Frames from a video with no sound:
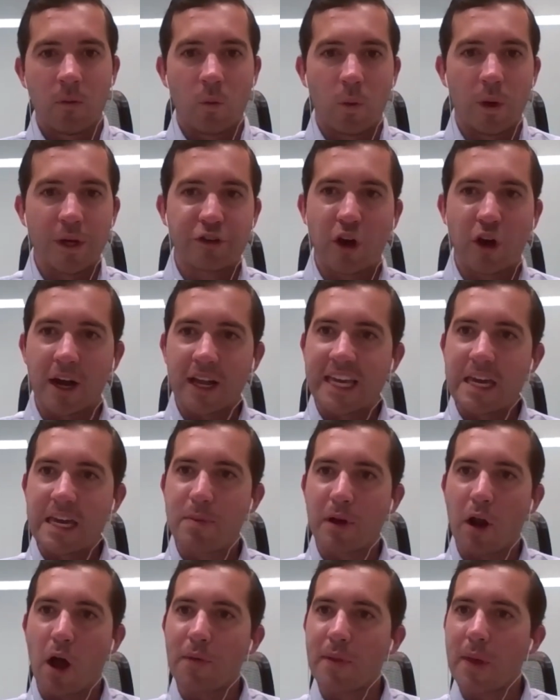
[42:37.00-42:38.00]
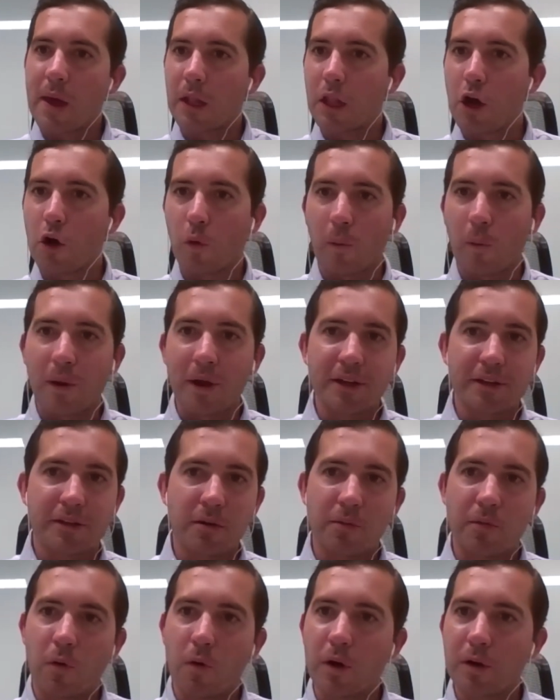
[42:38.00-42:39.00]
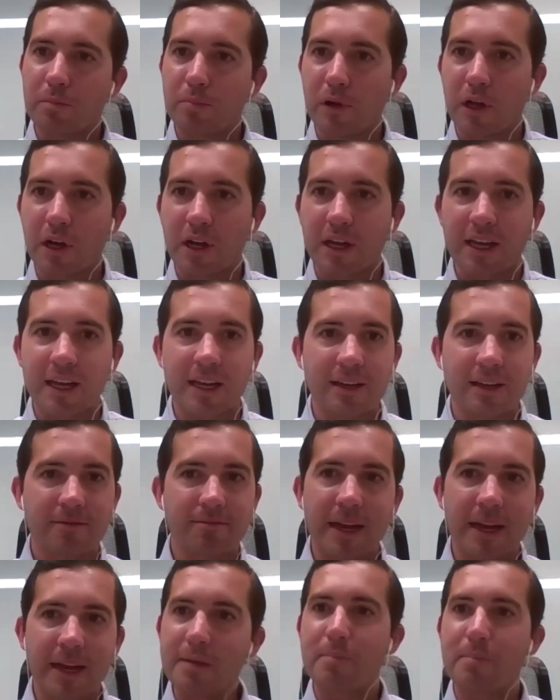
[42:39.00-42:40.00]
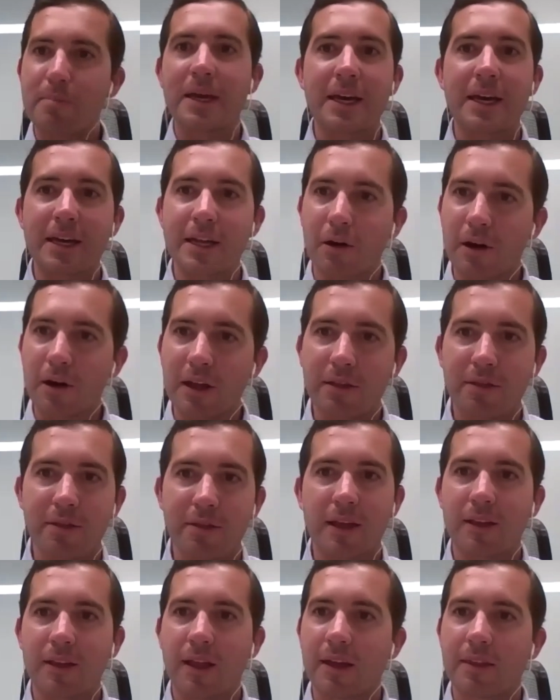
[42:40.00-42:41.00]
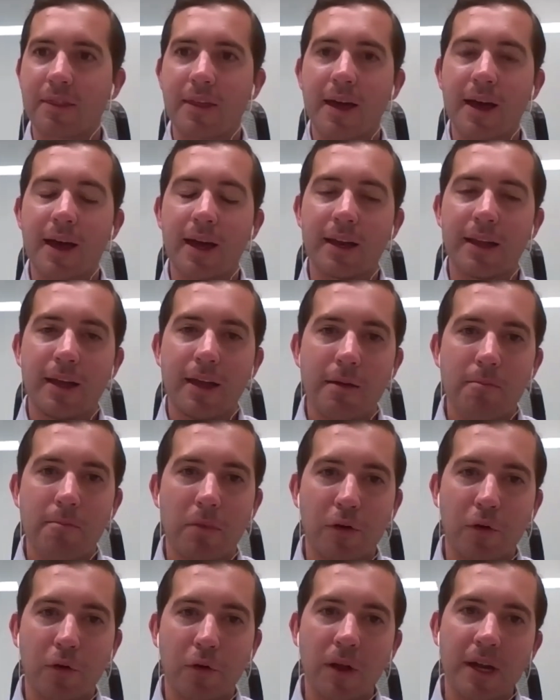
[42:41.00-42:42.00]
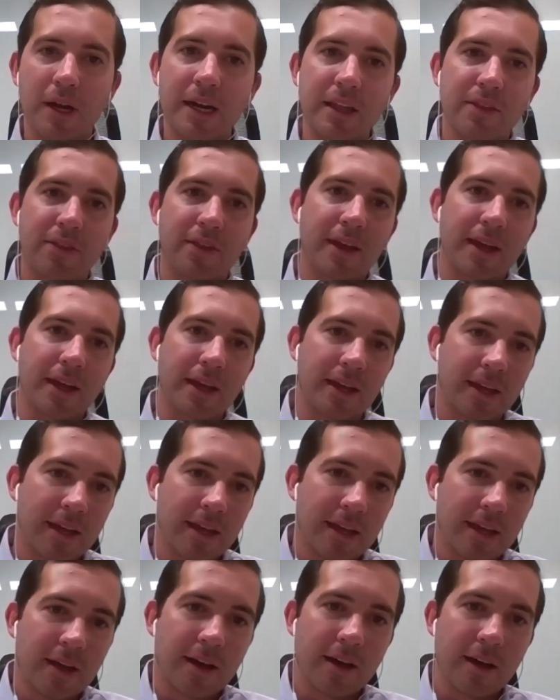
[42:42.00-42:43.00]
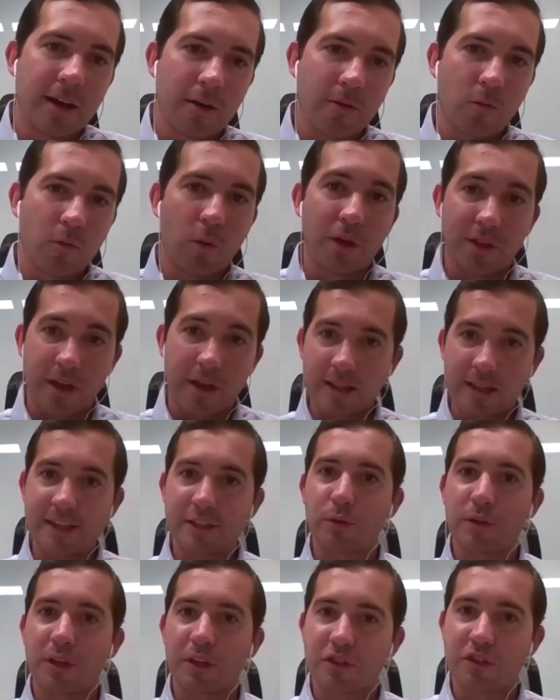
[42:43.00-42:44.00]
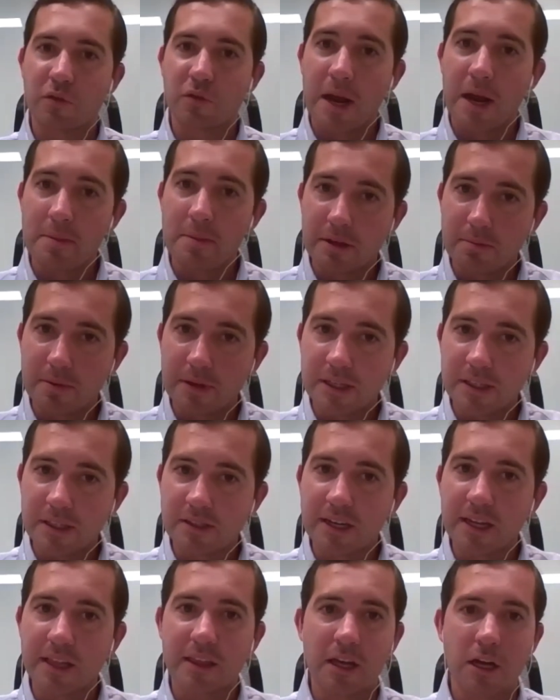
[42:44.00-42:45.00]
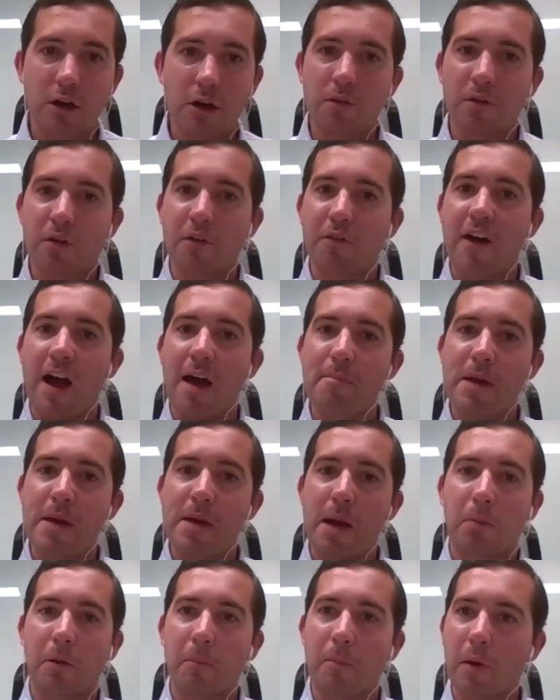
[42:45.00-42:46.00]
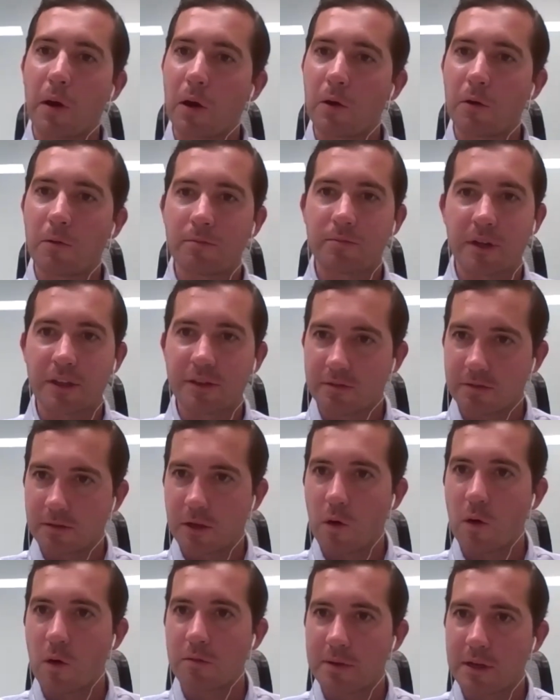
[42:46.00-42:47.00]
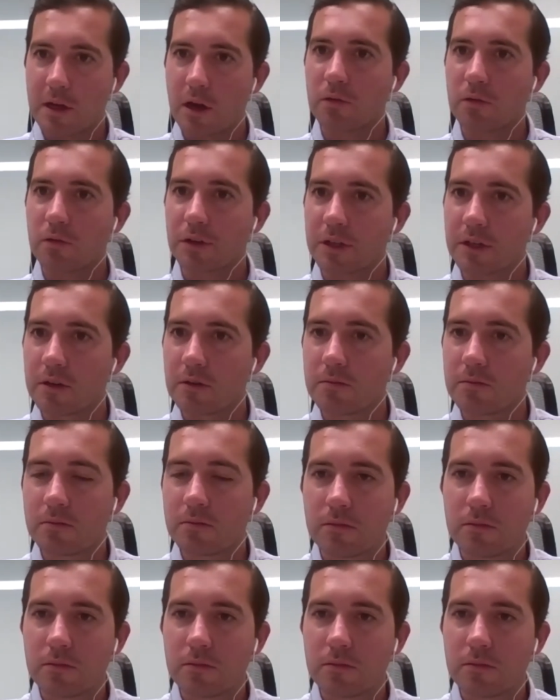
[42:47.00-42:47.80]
we try to keep it on that lower end to avoid plugging any bit or anything like that. But really anything, uh, with at least with the ceramic beads, anything over five pound per barrel, that's going to be overkill.